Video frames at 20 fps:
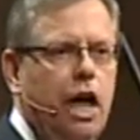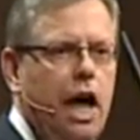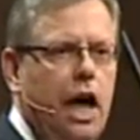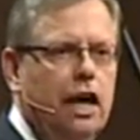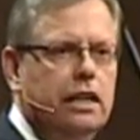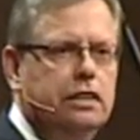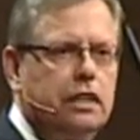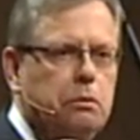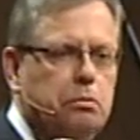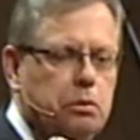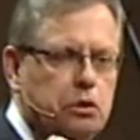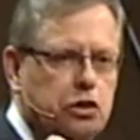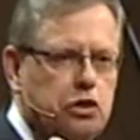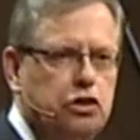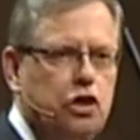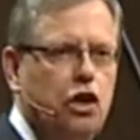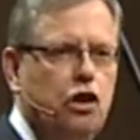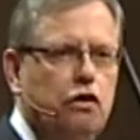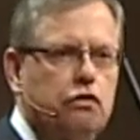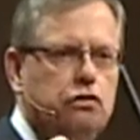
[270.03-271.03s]
as he
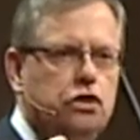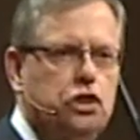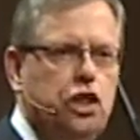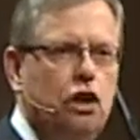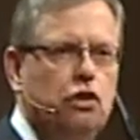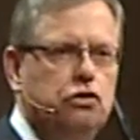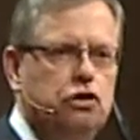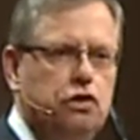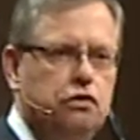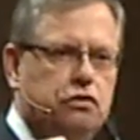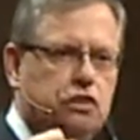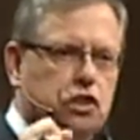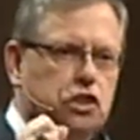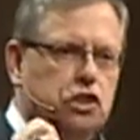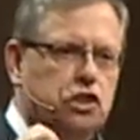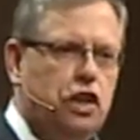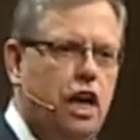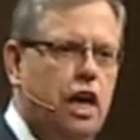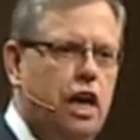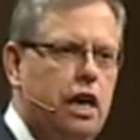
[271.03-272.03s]
preserved Joseph to
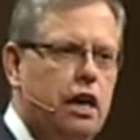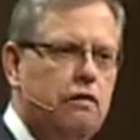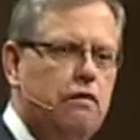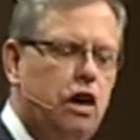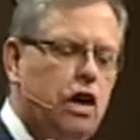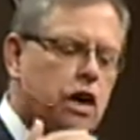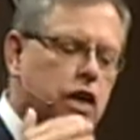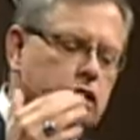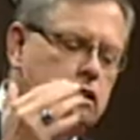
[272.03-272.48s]
save